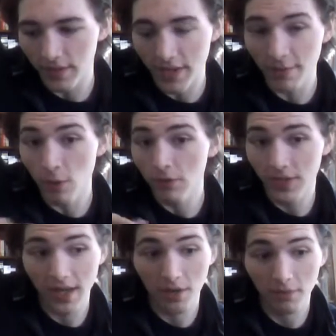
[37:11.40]
he won't
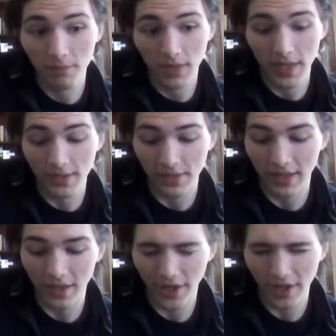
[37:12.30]
tell his
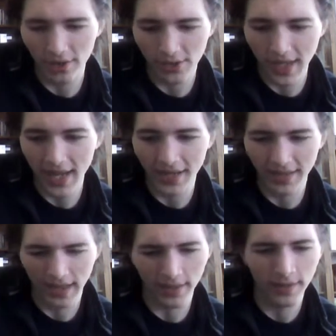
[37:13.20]
interrogators
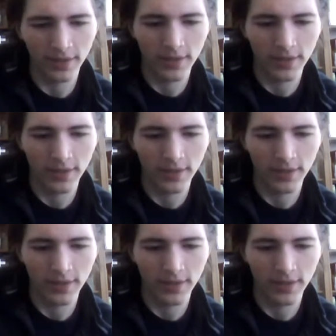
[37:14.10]
anything.